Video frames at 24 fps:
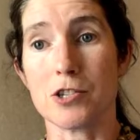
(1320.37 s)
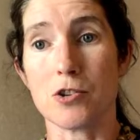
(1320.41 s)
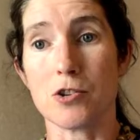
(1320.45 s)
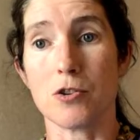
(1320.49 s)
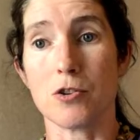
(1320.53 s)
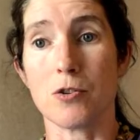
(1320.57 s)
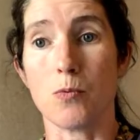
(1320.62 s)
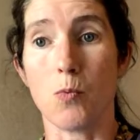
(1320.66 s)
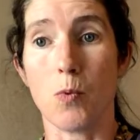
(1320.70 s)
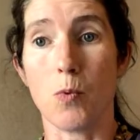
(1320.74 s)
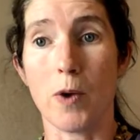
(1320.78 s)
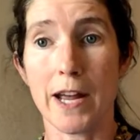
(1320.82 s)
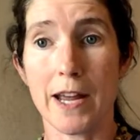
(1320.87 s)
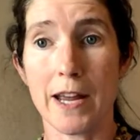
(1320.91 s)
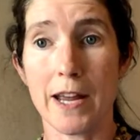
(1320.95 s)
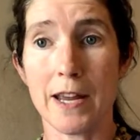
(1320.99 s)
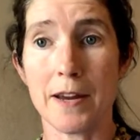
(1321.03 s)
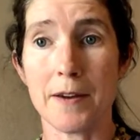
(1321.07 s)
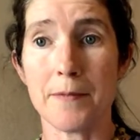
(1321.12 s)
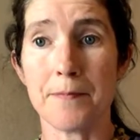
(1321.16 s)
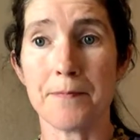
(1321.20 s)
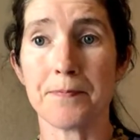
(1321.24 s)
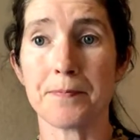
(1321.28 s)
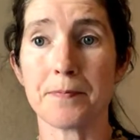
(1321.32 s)
certain
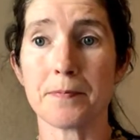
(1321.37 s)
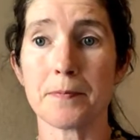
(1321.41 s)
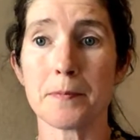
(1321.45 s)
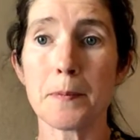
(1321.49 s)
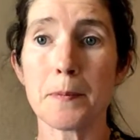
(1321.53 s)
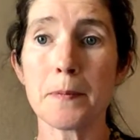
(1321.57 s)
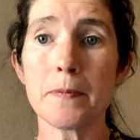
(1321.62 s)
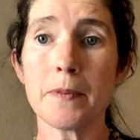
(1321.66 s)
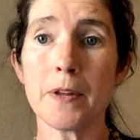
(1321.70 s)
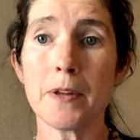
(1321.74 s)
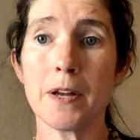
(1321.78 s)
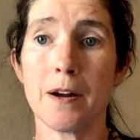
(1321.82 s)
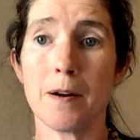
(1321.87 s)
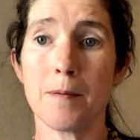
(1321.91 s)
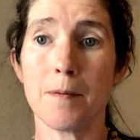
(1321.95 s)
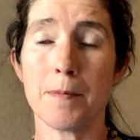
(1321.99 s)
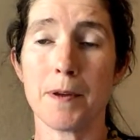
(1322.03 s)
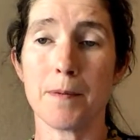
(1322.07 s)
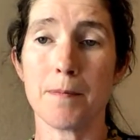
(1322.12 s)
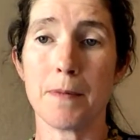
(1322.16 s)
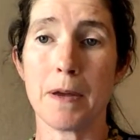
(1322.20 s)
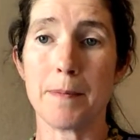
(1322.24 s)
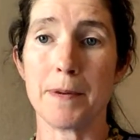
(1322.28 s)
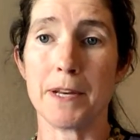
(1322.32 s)
way
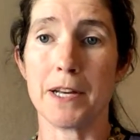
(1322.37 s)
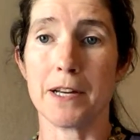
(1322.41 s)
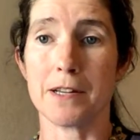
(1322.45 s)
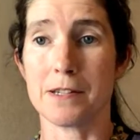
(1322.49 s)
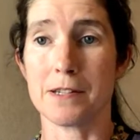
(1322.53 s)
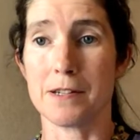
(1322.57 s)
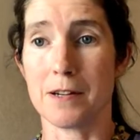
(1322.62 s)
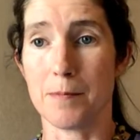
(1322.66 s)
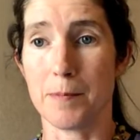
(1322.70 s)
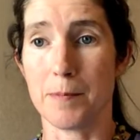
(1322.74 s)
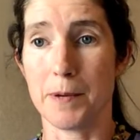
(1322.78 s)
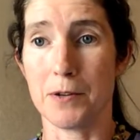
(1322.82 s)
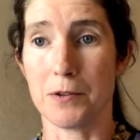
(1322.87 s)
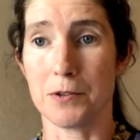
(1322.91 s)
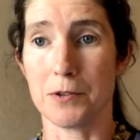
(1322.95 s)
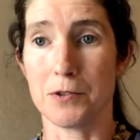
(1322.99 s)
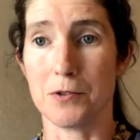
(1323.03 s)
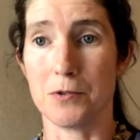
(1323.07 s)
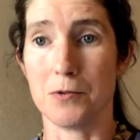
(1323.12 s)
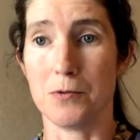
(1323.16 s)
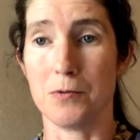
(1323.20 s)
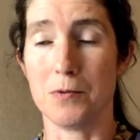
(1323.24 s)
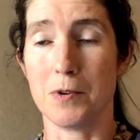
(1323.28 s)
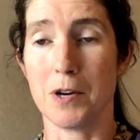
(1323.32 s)
that maybe doesn't appeal
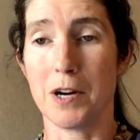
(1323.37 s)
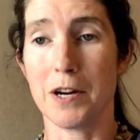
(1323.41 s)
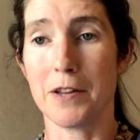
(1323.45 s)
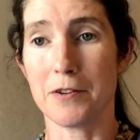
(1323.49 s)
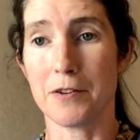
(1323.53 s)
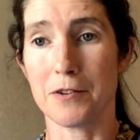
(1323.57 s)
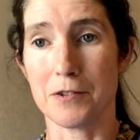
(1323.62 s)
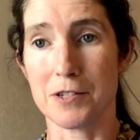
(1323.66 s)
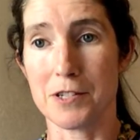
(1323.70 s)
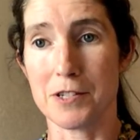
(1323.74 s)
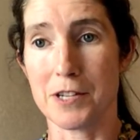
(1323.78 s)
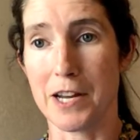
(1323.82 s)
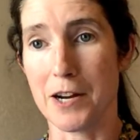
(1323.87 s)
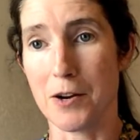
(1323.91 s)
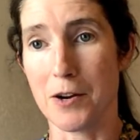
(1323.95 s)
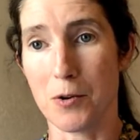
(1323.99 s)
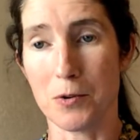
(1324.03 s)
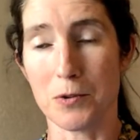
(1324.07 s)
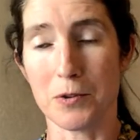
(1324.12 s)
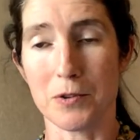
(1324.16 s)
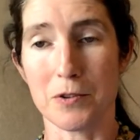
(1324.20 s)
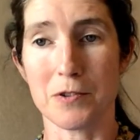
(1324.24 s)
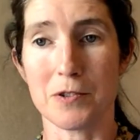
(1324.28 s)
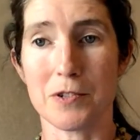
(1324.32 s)
to other
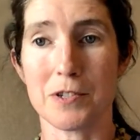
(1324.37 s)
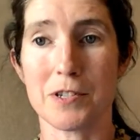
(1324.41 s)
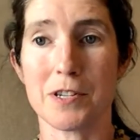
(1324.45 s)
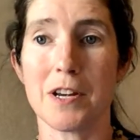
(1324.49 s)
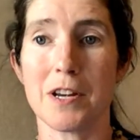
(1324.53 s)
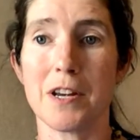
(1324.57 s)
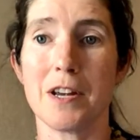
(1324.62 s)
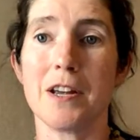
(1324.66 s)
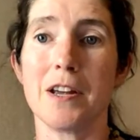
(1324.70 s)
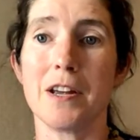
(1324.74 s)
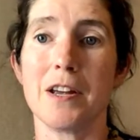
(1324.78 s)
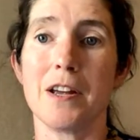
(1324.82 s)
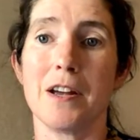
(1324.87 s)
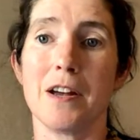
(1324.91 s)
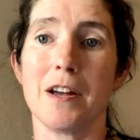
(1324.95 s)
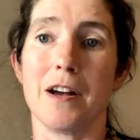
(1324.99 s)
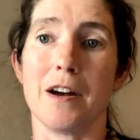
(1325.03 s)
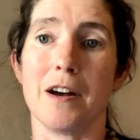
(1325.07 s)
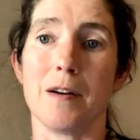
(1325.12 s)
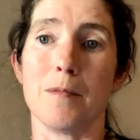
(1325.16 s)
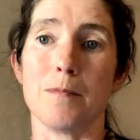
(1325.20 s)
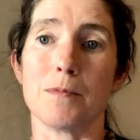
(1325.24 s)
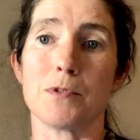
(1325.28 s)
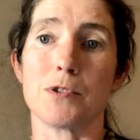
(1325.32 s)
stakeholders.
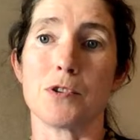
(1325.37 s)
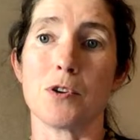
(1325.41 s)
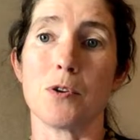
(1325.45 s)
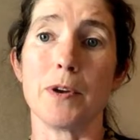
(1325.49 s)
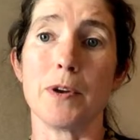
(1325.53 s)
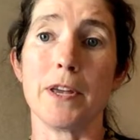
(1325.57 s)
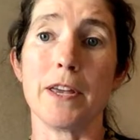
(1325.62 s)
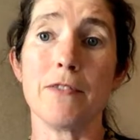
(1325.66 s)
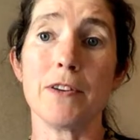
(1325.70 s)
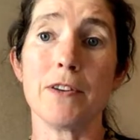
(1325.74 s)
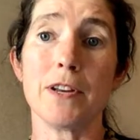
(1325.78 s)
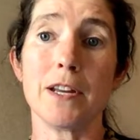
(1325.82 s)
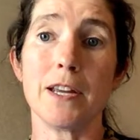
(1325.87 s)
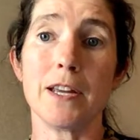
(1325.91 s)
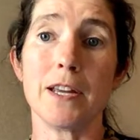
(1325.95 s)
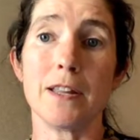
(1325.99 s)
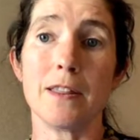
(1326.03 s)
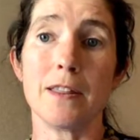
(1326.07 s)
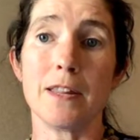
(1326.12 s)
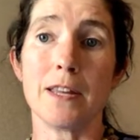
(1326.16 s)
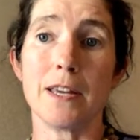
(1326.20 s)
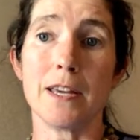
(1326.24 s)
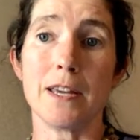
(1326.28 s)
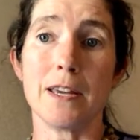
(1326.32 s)
So even
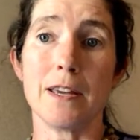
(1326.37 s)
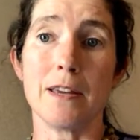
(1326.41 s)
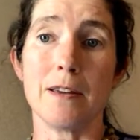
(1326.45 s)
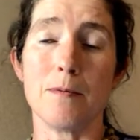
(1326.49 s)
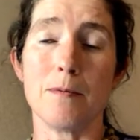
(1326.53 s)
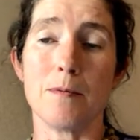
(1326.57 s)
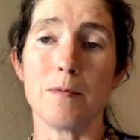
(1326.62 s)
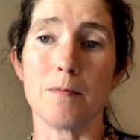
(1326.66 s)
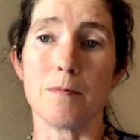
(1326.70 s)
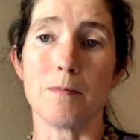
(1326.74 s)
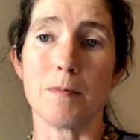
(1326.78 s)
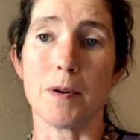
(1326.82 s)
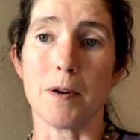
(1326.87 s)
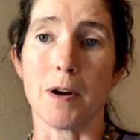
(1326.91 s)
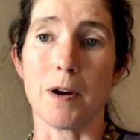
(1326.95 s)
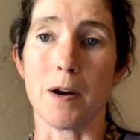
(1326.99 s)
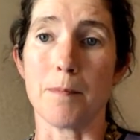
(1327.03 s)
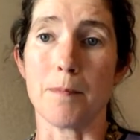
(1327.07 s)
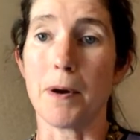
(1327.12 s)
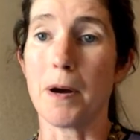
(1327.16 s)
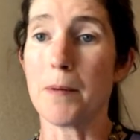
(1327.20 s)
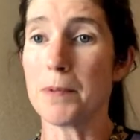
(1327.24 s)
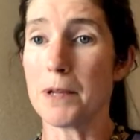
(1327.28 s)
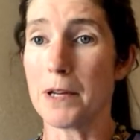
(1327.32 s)
in the
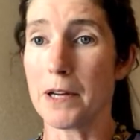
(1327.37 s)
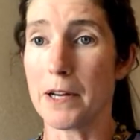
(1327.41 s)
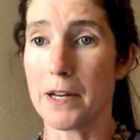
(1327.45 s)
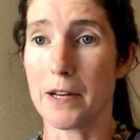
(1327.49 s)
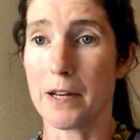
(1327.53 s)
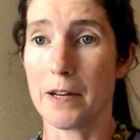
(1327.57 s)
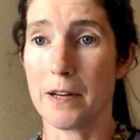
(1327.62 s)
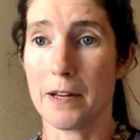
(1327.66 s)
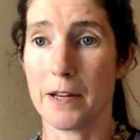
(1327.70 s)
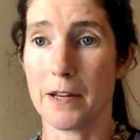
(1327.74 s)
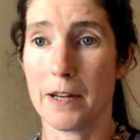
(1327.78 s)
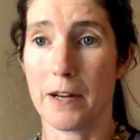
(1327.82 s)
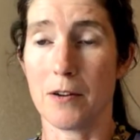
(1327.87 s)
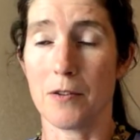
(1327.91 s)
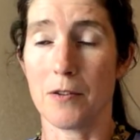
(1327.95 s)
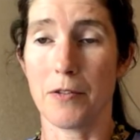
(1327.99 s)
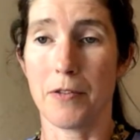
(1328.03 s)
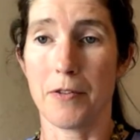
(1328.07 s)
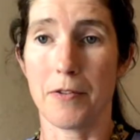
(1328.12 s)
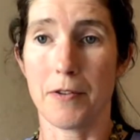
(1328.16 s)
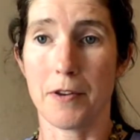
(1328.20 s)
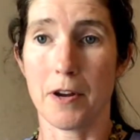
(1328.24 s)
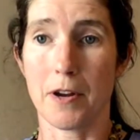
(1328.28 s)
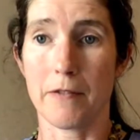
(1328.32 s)
public health
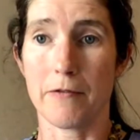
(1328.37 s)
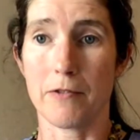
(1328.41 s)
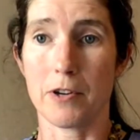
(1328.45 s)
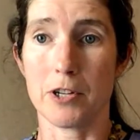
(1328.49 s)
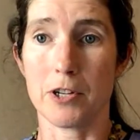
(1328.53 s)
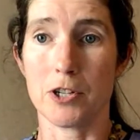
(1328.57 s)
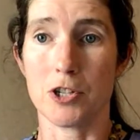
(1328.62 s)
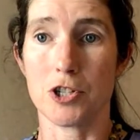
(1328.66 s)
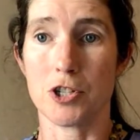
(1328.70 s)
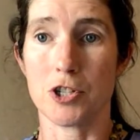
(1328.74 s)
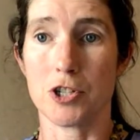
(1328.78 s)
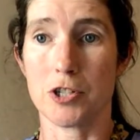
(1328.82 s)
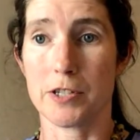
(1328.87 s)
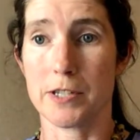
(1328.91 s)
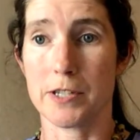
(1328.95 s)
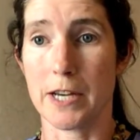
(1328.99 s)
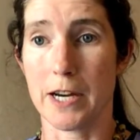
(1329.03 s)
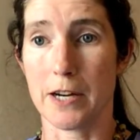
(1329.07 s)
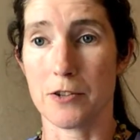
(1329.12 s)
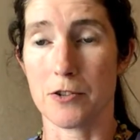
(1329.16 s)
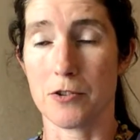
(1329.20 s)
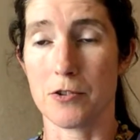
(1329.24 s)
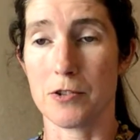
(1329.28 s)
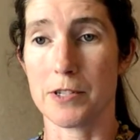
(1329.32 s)
coverage
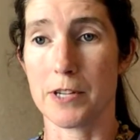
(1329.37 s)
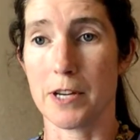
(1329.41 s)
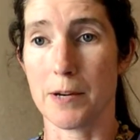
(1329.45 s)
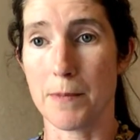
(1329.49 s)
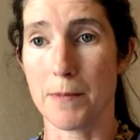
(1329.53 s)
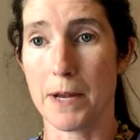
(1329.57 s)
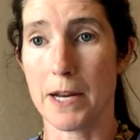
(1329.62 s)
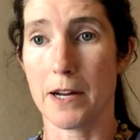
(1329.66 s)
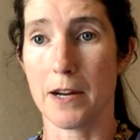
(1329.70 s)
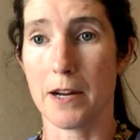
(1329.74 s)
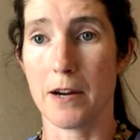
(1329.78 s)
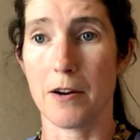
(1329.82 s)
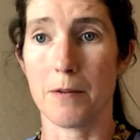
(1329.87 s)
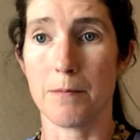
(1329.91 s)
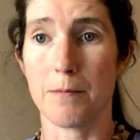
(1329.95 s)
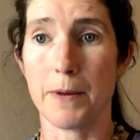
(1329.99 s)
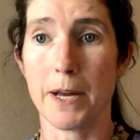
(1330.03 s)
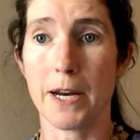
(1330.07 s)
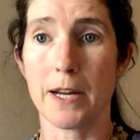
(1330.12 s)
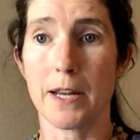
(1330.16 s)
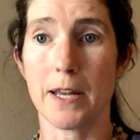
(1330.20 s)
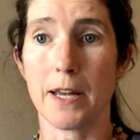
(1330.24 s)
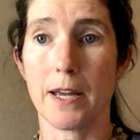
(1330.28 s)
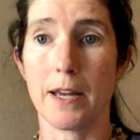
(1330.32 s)
sectors like Medicare and
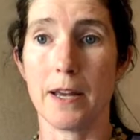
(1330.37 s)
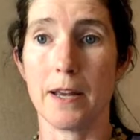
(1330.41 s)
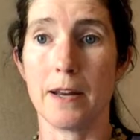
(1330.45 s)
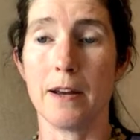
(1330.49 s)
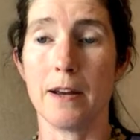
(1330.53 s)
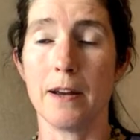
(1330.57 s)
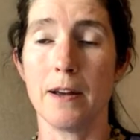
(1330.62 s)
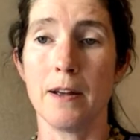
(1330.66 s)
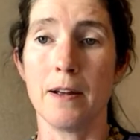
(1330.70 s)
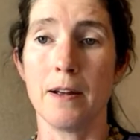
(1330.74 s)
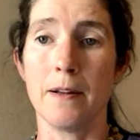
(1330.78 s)
Medicaid,